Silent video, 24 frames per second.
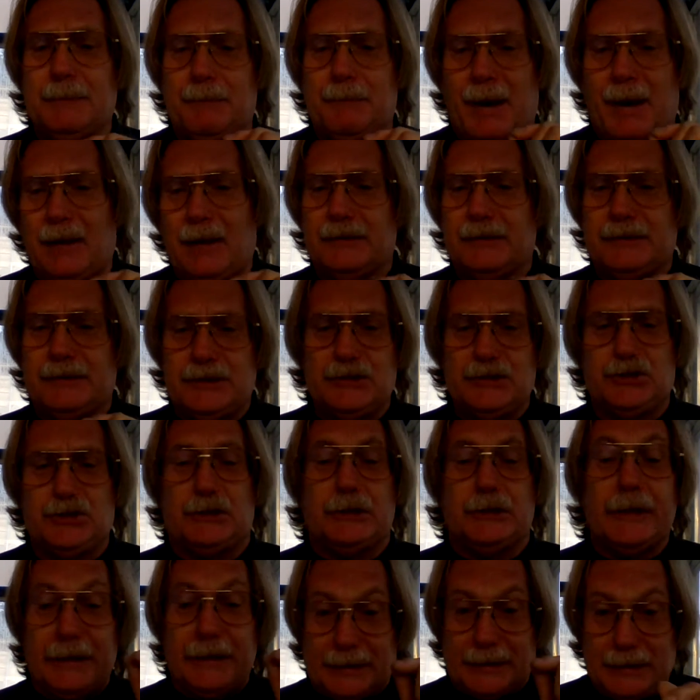
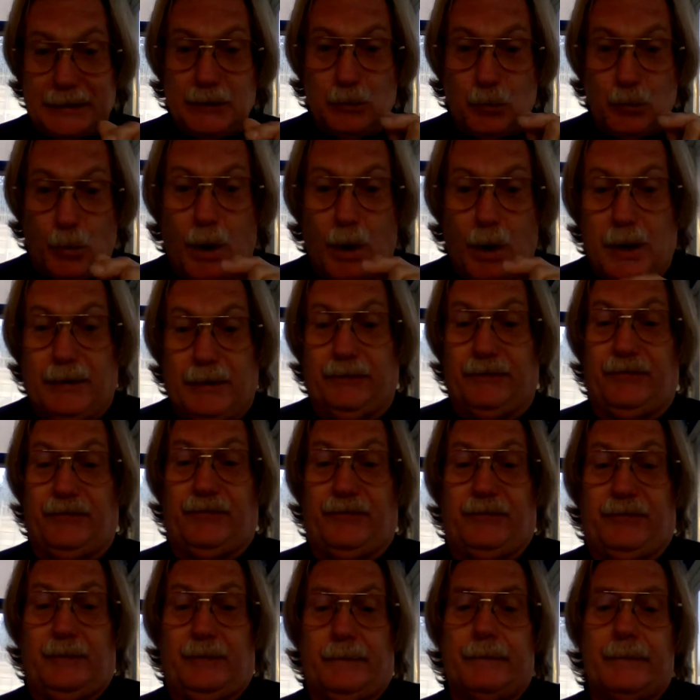politician he
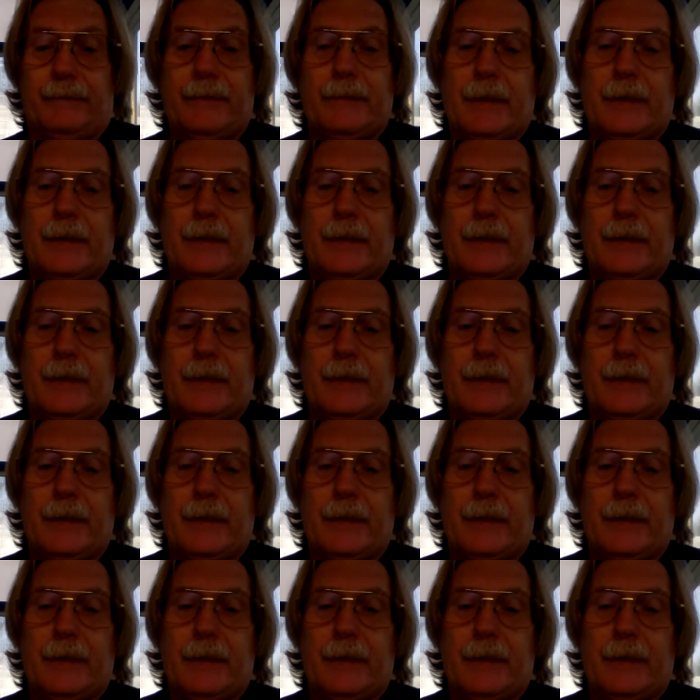was.